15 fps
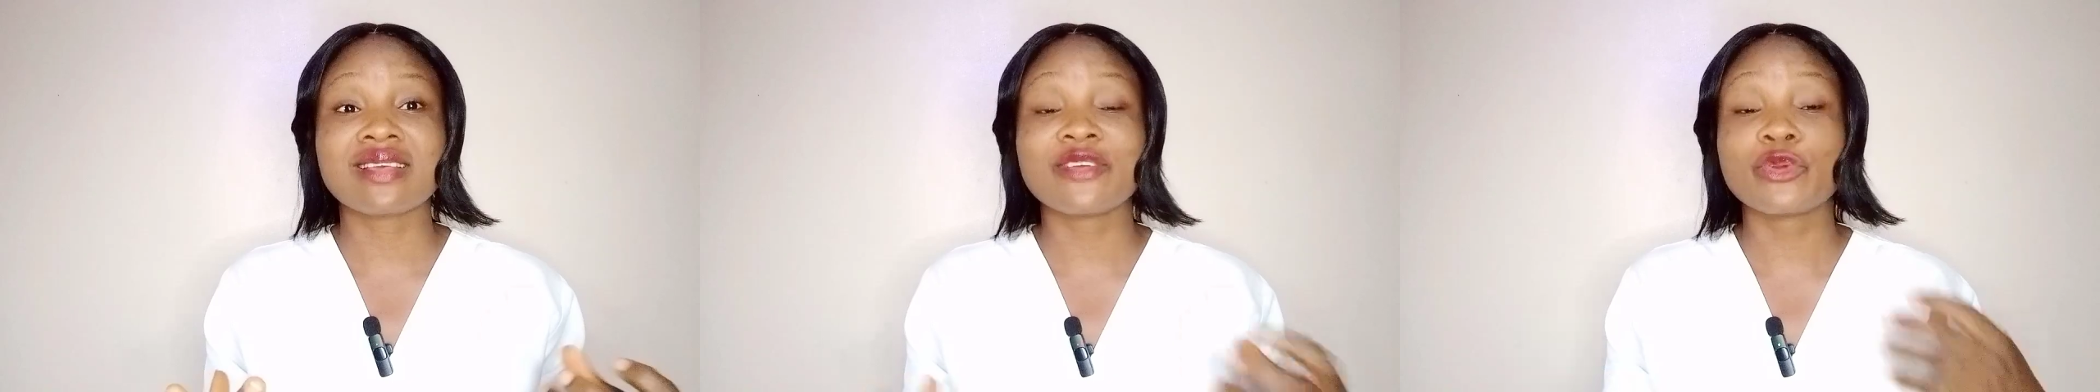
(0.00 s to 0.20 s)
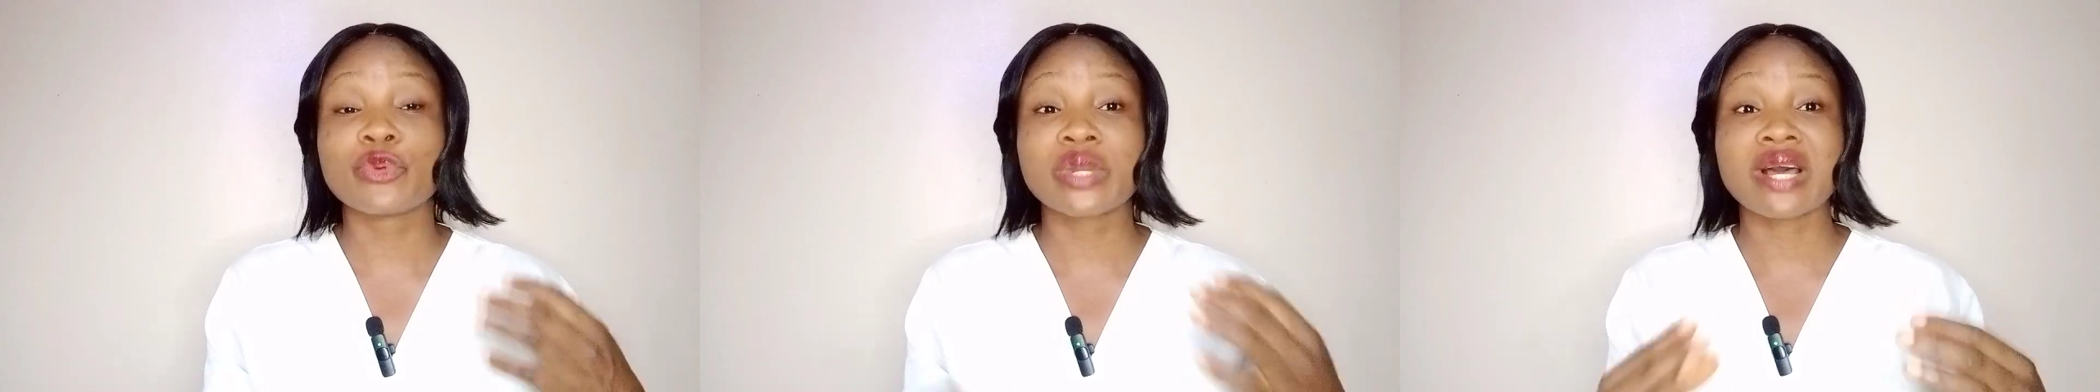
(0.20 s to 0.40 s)

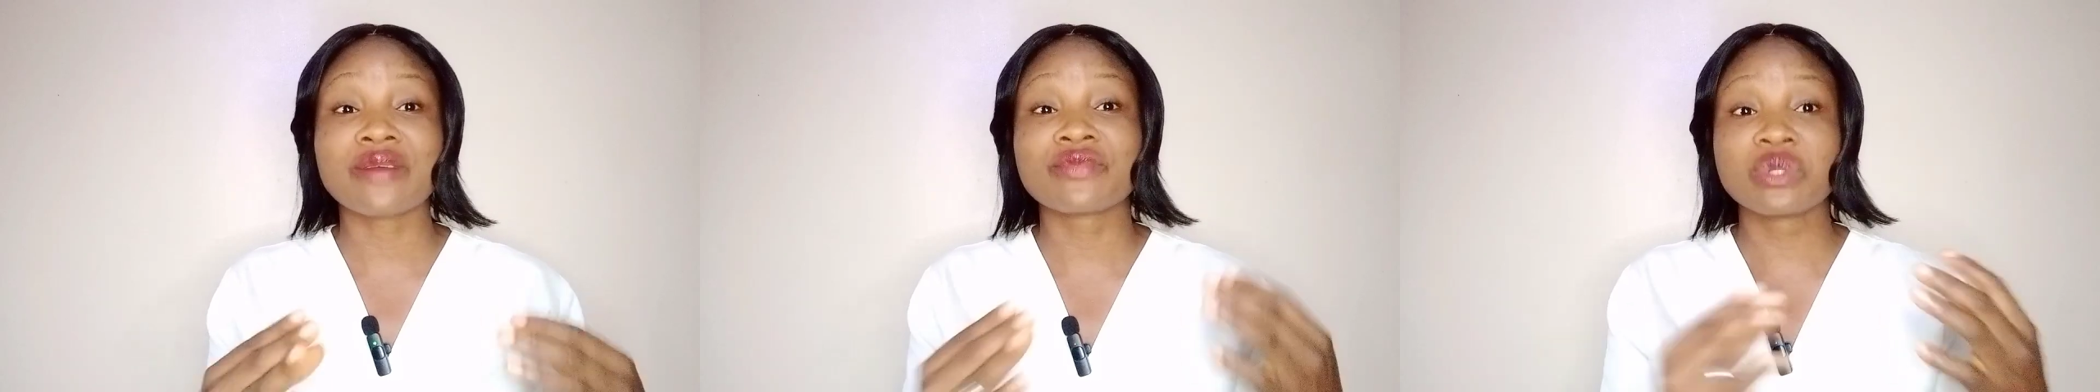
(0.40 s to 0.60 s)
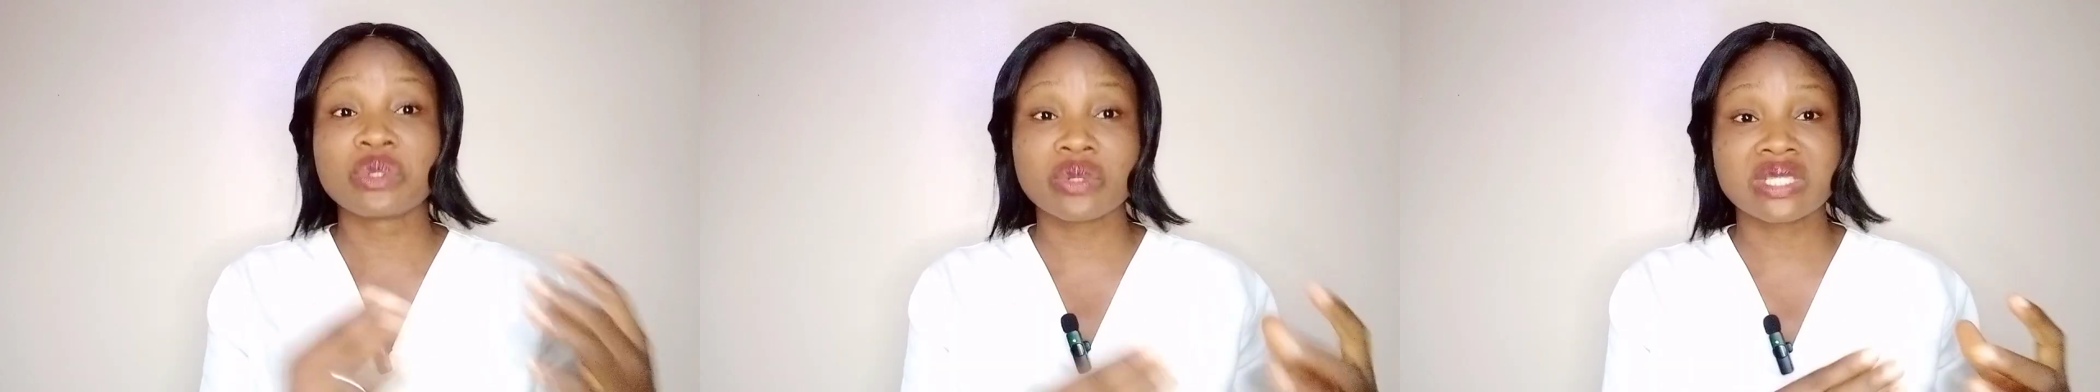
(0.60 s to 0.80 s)
you would have
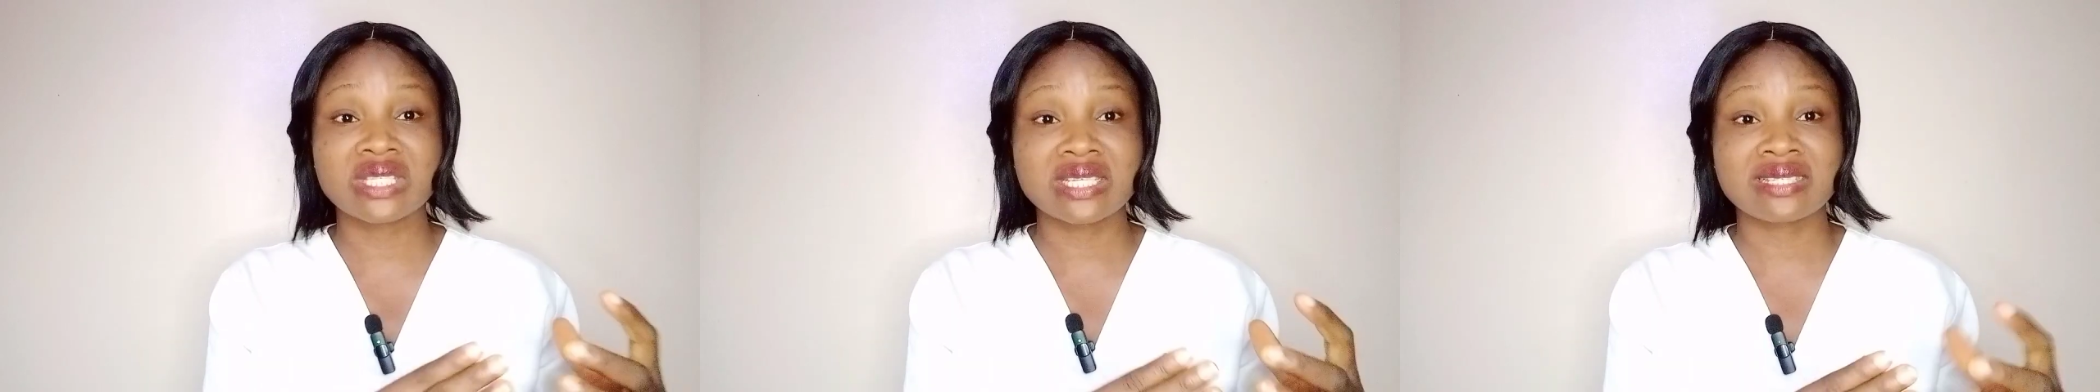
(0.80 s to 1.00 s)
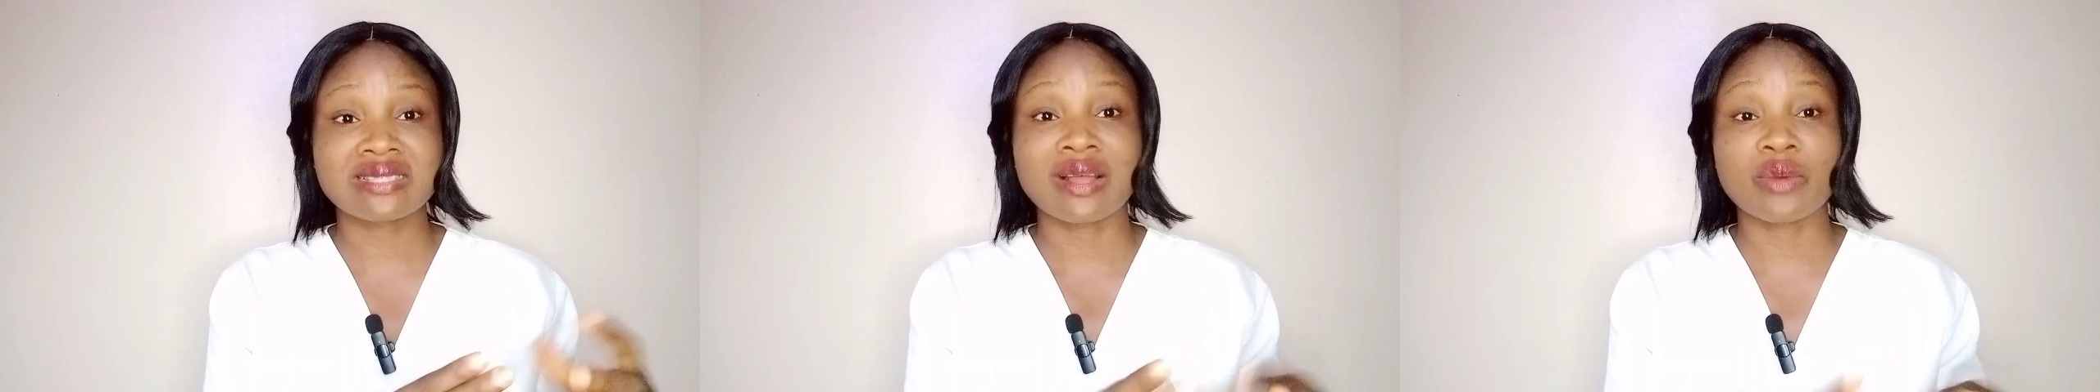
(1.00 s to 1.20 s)

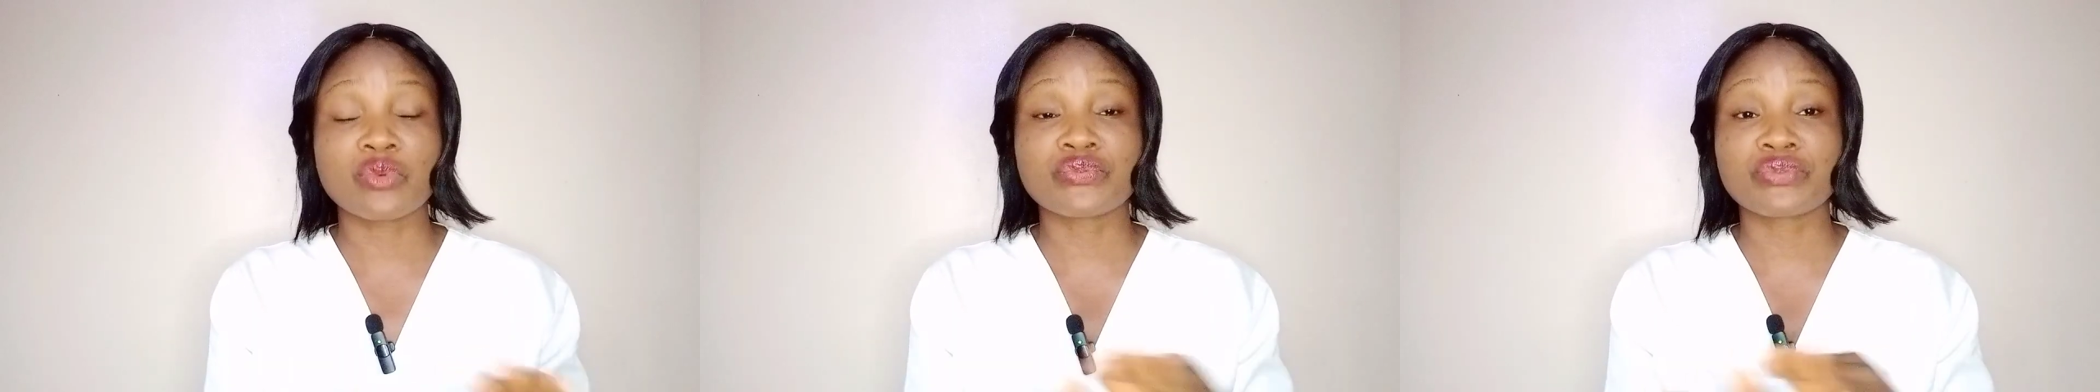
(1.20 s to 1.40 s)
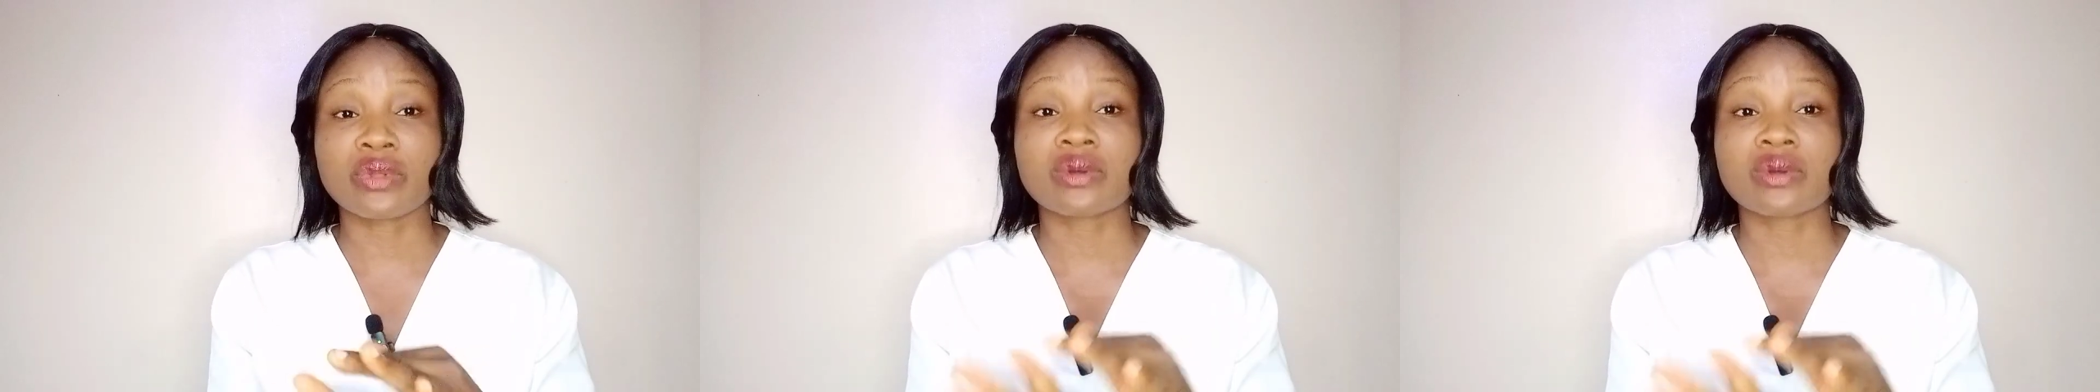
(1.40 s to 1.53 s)
noticed that we've